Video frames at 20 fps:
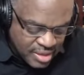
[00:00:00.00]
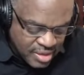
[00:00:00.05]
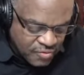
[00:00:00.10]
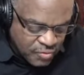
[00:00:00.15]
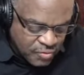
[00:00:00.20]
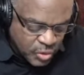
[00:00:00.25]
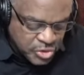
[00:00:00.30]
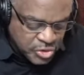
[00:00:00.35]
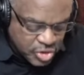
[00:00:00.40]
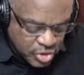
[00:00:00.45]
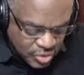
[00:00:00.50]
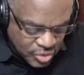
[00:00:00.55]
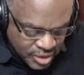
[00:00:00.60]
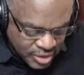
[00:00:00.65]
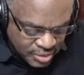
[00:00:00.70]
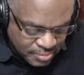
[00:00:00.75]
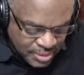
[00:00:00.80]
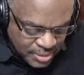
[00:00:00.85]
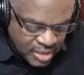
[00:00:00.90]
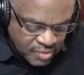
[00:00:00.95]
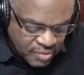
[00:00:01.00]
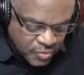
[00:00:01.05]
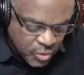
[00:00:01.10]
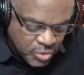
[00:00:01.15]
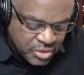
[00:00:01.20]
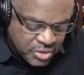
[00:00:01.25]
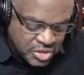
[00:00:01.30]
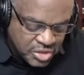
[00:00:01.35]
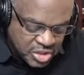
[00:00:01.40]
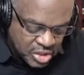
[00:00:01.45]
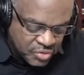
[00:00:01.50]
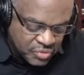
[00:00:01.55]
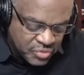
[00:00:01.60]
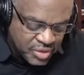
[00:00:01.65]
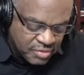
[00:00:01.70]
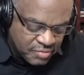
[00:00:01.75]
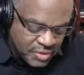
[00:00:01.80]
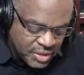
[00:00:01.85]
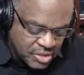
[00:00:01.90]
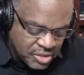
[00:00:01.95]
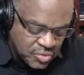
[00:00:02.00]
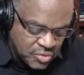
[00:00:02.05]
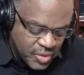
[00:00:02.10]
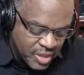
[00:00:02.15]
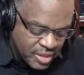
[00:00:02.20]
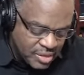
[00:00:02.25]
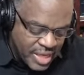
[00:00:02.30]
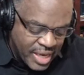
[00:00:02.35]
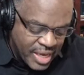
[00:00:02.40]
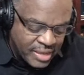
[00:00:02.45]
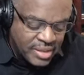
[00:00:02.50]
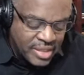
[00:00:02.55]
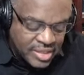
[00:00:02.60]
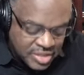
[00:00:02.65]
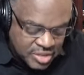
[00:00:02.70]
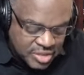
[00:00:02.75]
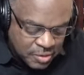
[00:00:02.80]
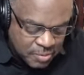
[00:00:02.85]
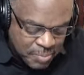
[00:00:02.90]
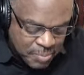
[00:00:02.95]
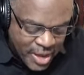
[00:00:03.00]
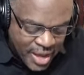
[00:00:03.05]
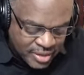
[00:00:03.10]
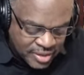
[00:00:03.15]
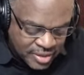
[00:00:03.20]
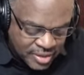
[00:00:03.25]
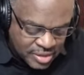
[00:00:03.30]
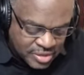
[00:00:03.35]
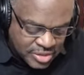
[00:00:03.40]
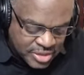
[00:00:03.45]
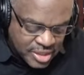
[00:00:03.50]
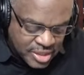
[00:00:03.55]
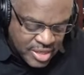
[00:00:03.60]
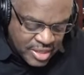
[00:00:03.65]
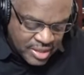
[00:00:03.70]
for Judah and for the children of Israel and his companions.